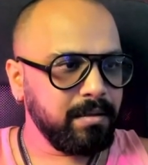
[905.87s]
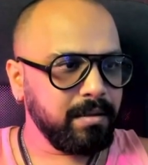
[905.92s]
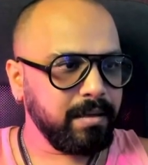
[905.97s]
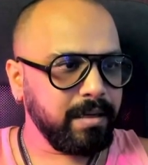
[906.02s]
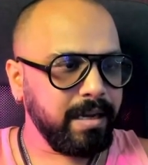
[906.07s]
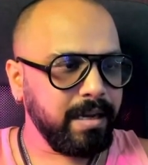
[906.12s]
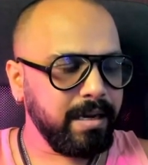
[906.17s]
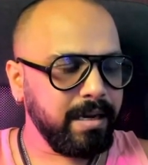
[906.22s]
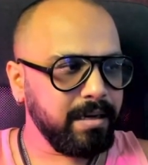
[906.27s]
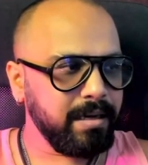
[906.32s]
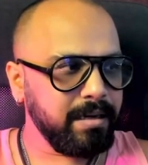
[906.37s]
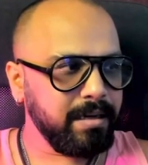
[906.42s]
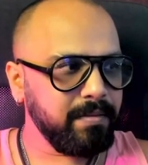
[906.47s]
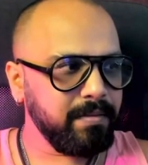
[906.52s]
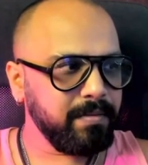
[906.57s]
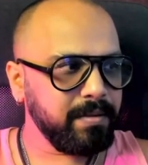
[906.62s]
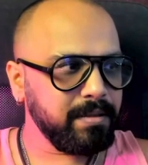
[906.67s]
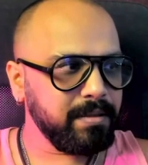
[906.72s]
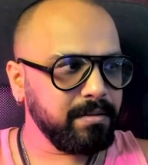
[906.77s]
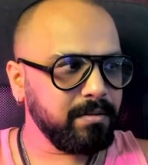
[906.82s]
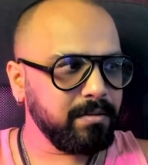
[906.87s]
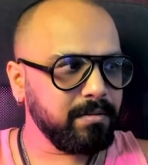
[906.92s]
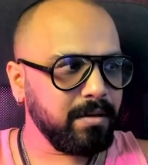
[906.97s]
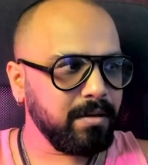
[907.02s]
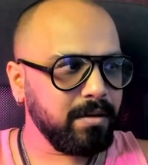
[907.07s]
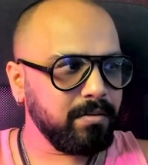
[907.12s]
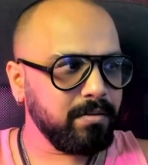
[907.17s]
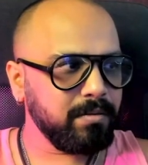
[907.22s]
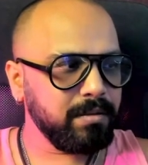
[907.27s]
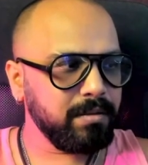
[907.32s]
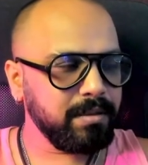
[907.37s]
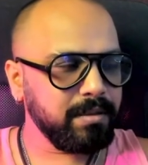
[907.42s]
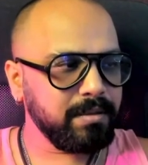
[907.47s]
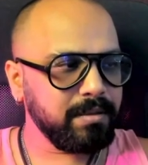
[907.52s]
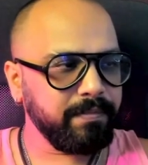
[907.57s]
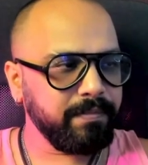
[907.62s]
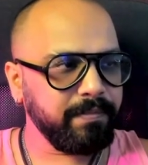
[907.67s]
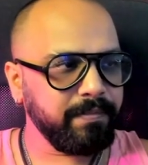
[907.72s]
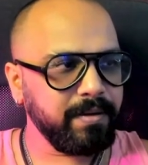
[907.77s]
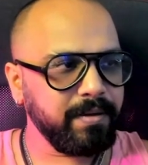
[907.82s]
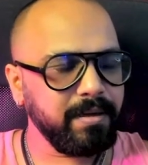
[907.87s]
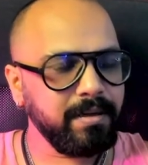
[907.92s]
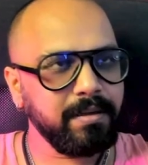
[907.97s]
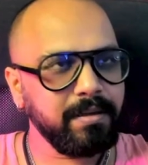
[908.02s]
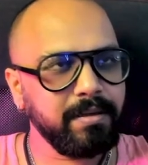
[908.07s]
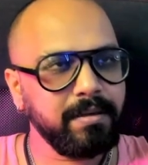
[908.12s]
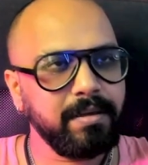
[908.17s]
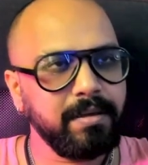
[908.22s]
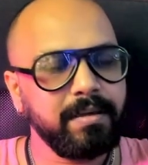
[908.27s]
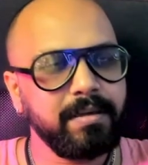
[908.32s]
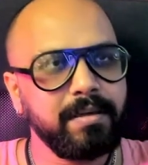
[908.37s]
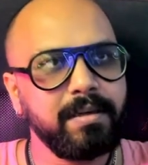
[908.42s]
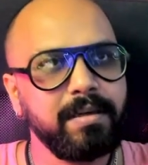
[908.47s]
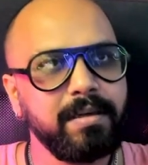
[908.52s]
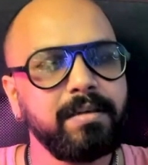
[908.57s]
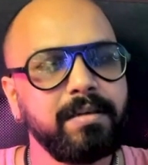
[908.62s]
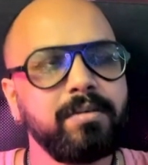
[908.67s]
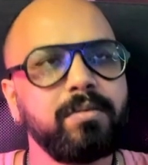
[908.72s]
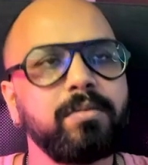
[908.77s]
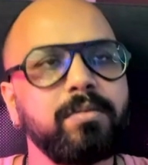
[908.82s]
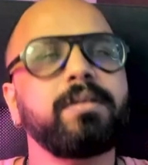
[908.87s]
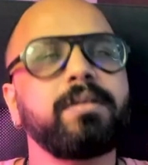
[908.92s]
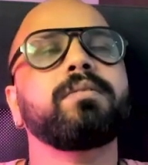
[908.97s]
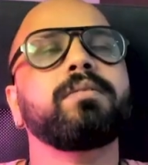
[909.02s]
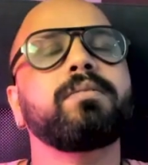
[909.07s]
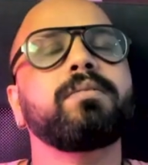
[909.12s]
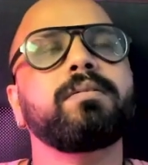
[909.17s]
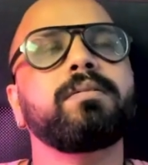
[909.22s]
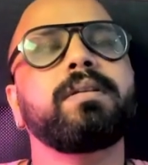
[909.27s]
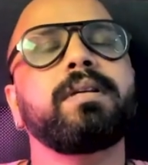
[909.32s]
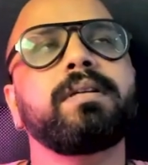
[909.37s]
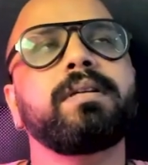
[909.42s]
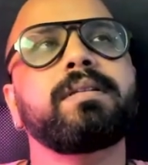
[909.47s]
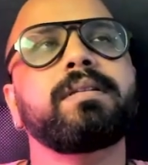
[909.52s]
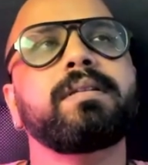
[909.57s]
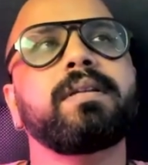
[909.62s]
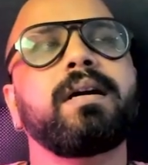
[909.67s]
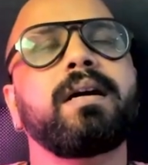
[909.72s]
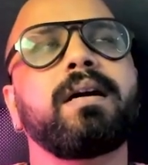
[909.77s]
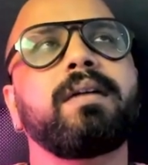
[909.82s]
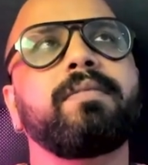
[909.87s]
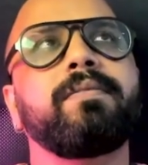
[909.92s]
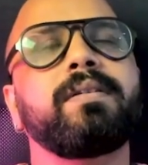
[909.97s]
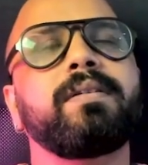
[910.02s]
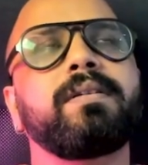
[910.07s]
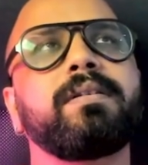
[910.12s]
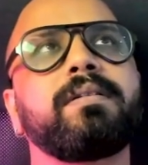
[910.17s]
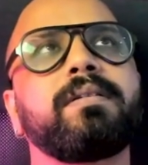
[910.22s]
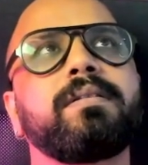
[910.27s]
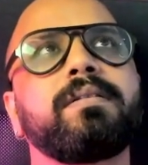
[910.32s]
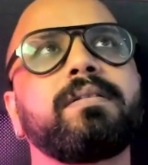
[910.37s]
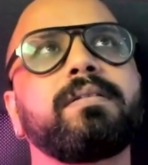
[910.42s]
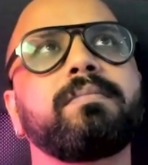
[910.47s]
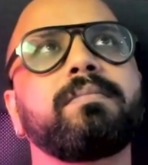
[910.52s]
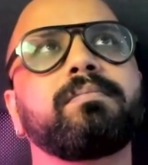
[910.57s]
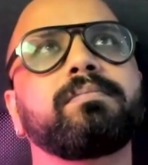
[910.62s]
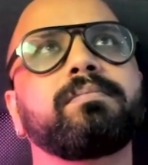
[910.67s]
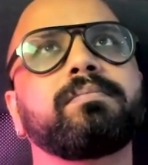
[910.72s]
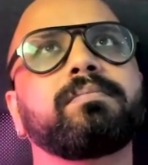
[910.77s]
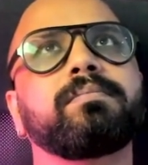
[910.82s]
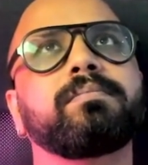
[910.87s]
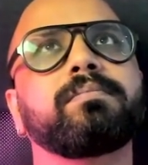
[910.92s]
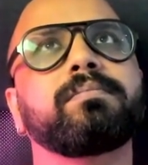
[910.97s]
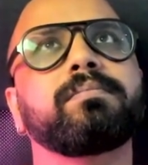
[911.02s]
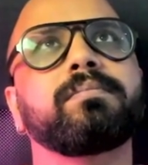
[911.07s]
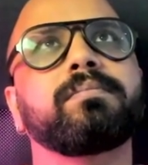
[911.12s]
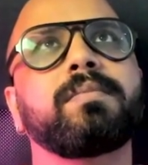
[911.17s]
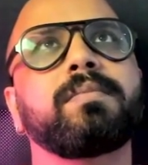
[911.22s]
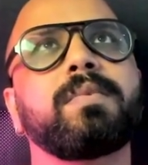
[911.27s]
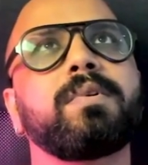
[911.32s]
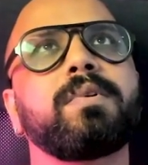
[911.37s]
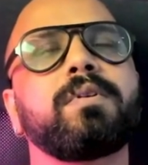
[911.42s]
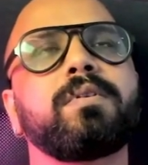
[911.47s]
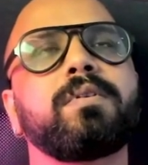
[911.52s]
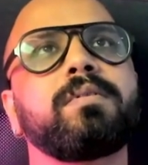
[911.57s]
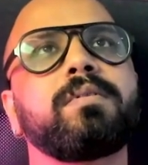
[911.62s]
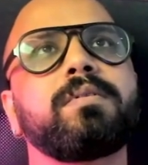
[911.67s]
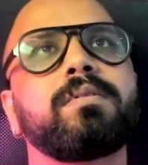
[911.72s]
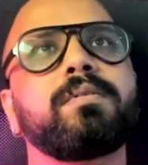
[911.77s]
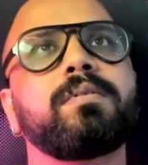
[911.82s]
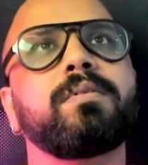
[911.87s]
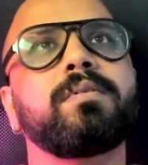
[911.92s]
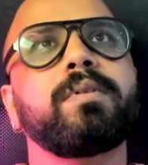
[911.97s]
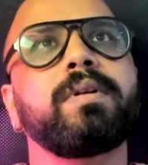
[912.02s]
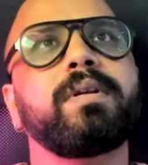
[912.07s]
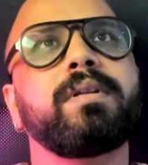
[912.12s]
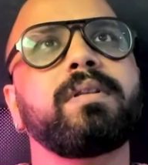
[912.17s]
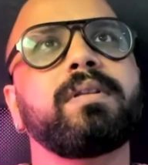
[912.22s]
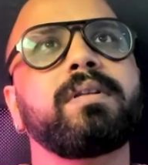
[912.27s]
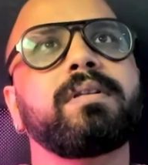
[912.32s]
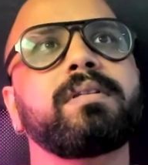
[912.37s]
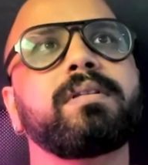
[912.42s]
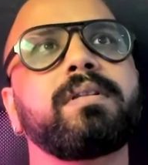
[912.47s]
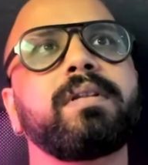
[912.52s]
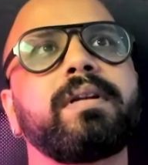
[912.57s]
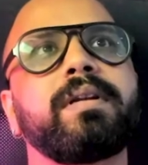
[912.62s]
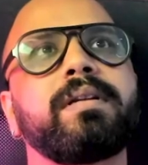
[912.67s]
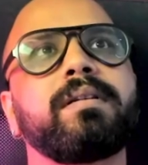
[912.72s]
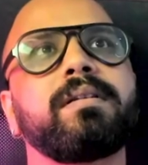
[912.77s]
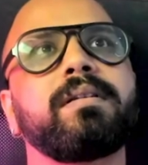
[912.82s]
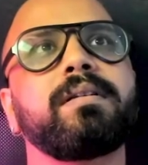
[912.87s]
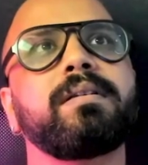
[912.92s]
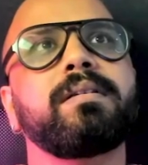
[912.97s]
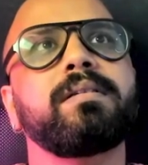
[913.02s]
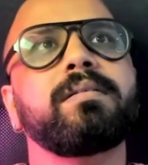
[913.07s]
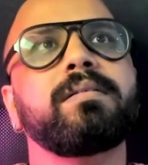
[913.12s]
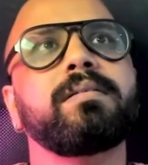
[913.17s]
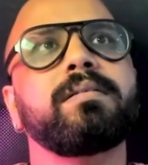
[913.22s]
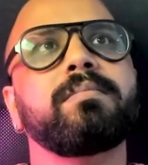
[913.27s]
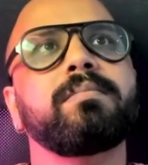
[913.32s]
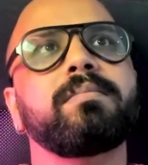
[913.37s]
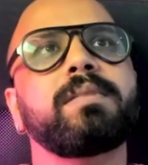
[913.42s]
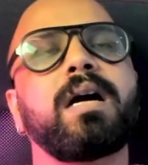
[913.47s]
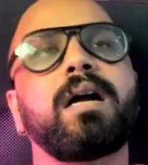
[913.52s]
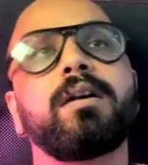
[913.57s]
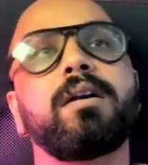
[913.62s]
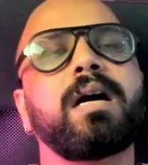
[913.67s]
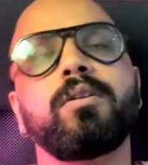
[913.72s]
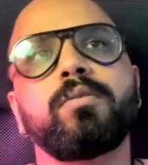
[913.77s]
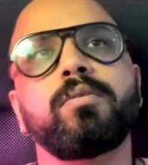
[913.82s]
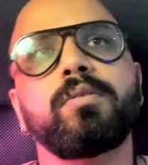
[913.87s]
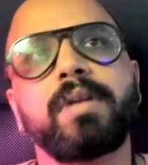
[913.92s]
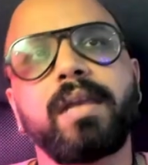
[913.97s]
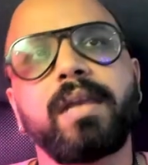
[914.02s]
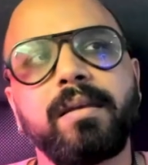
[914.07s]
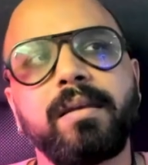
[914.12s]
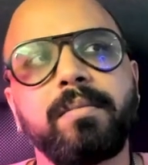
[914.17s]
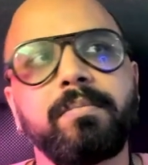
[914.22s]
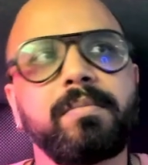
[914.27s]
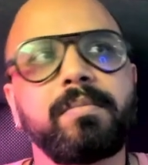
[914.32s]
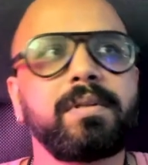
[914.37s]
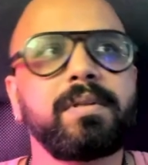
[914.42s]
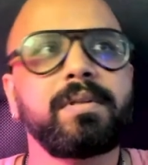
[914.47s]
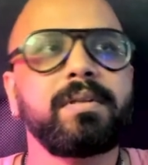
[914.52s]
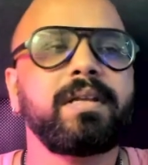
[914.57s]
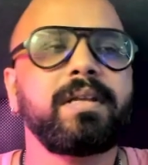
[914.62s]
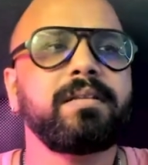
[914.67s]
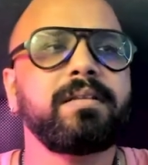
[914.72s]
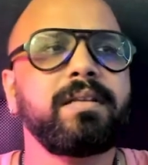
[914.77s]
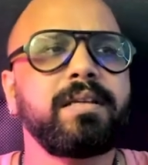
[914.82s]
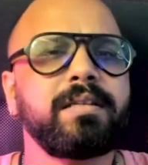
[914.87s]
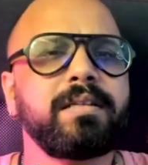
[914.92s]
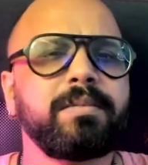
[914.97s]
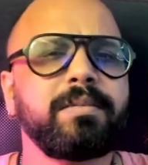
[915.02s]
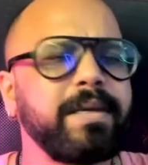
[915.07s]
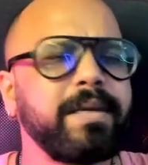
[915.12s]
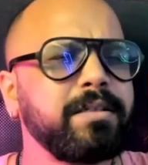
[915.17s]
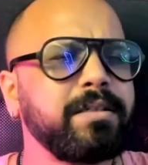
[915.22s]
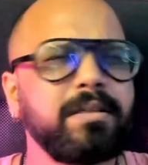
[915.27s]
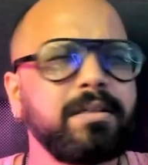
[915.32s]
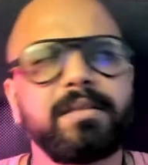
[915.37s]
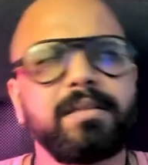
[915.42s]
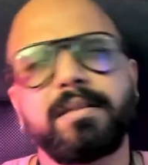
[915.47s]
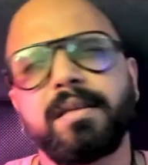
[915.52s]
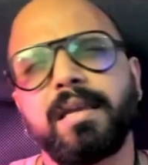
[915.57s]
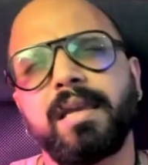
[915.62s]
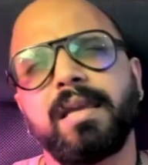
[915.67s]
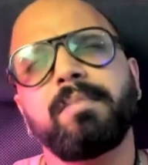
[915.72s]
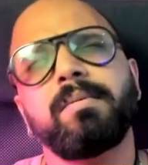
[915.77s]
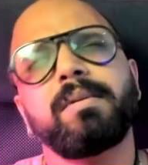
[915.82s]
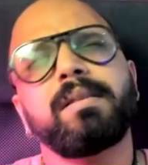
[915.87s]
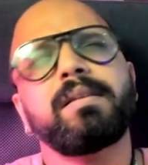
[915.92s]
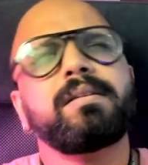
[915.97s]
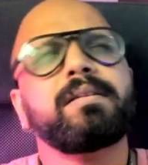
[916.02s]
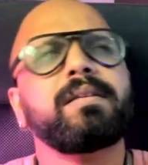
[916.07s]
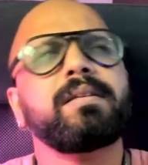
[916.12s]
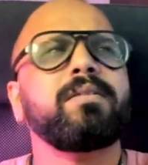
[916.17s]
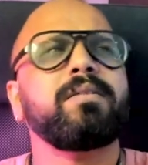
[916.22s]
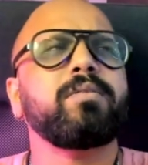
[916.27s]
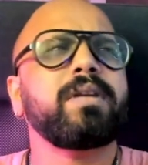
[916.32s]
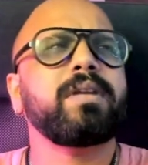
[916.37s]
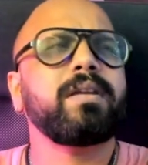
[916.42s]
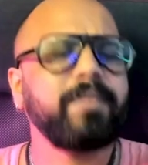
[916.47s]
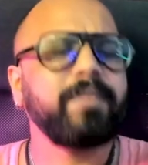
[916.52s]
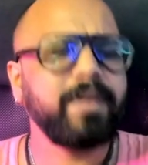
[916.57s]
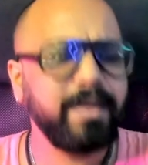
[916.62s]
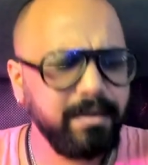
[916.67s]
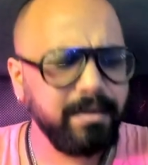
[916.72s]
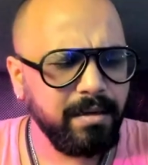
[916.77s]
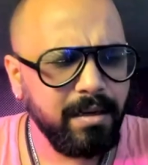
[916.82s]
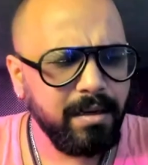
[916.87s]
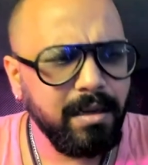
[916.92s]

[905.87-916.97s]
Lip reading: And anyways, throughout this suffering and going through this, after, you know, knowing this, that cardio came, their specialist came, and they said, okay, fine.